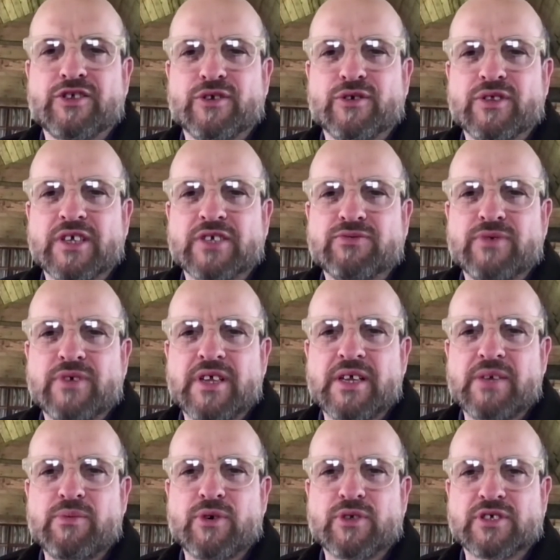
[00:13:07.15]
You know, that's really
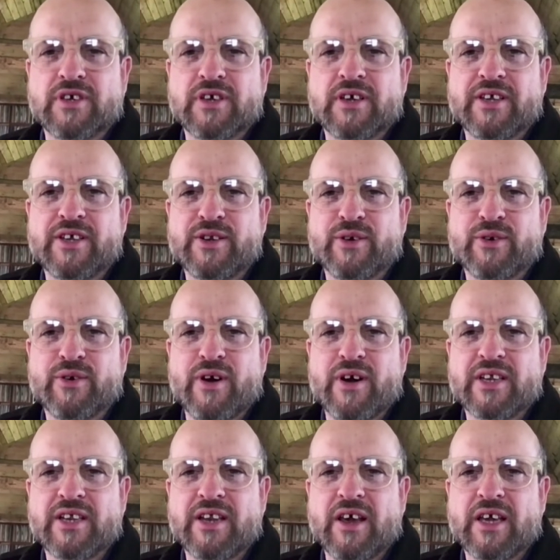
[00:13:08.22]
what
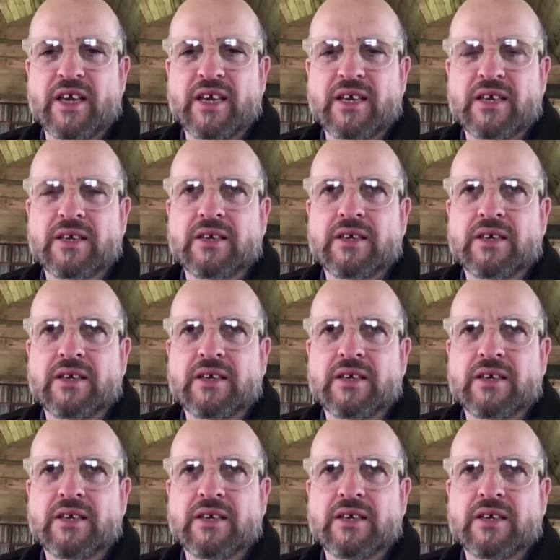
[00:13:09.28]
I'd like